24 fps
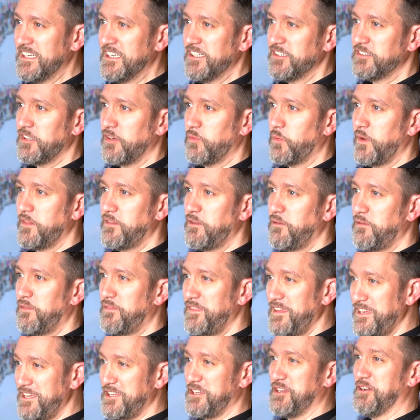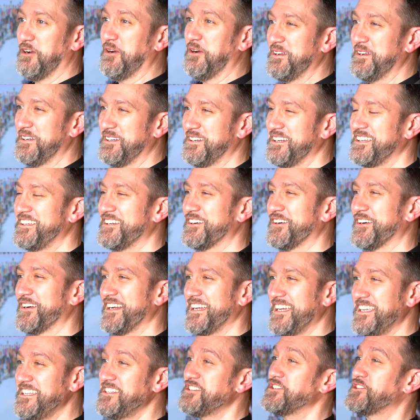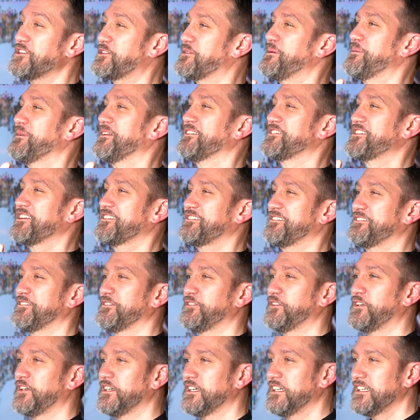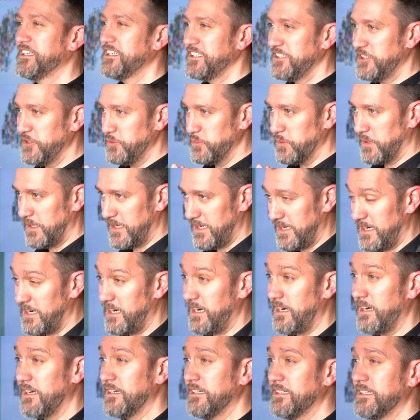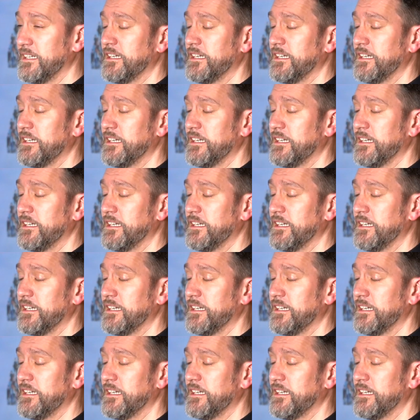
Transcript: So whether you think you're into criminal justice or not, you are.